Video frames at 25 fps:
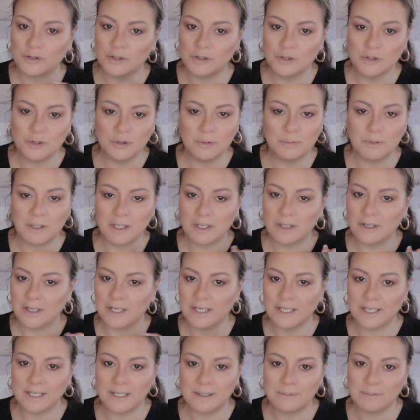do my
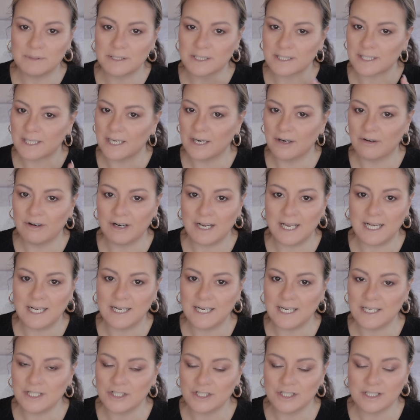liner, mascara and
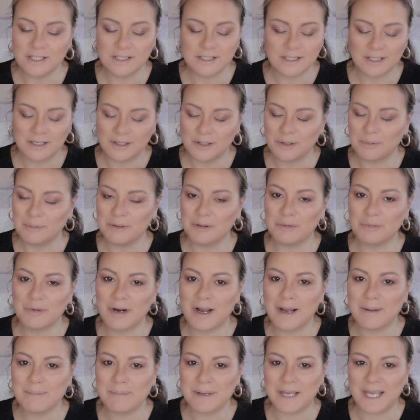lashes, and I'll be
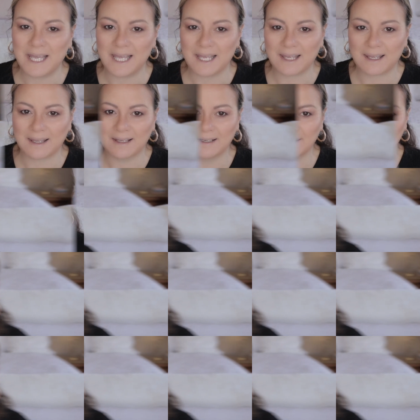right back.